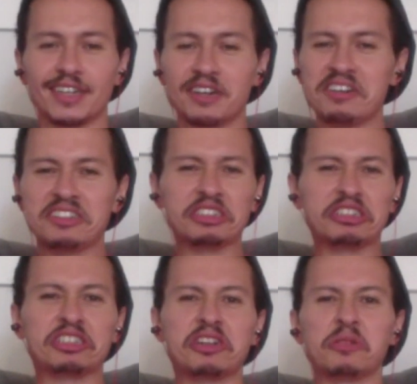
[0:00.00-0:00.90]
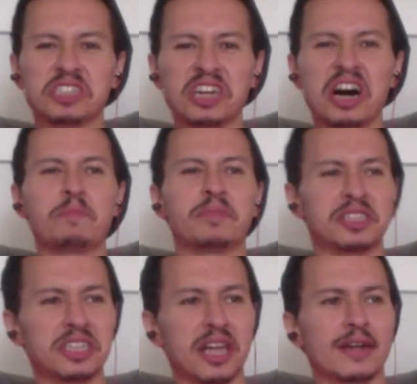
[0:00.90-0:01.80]
You know, he just shows up, and
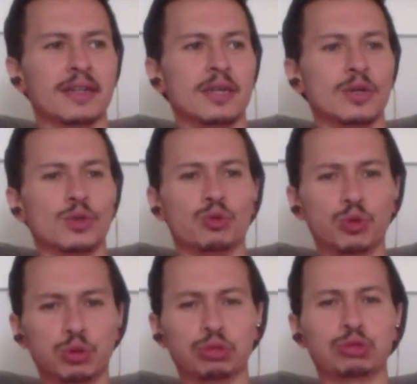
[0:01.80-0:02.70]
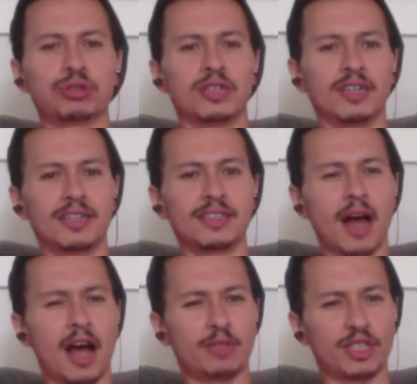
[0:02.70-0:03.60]
it's like, whoosh,
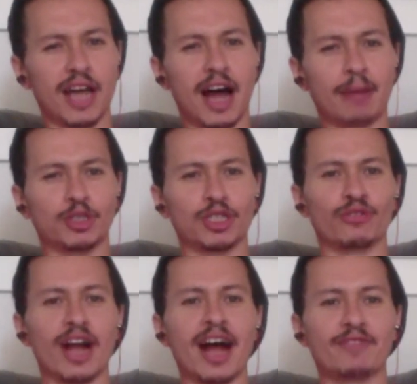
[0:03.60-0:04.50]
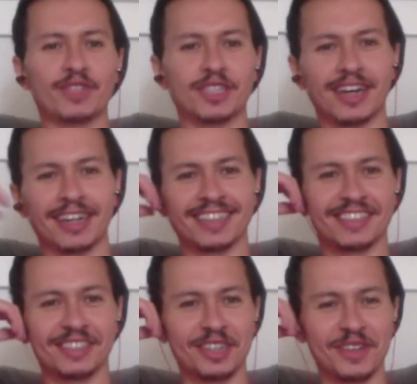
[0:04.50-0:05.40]
time stops just for half a second.
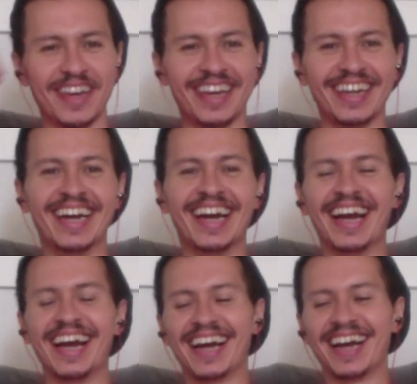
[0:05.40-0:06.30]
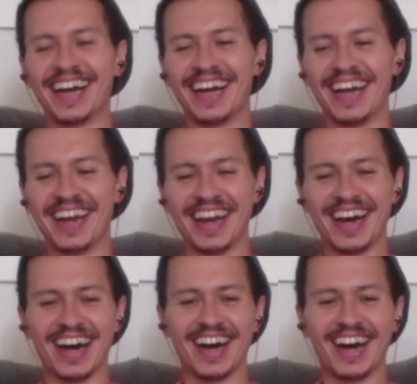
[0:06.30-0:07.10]
You know what I mean? And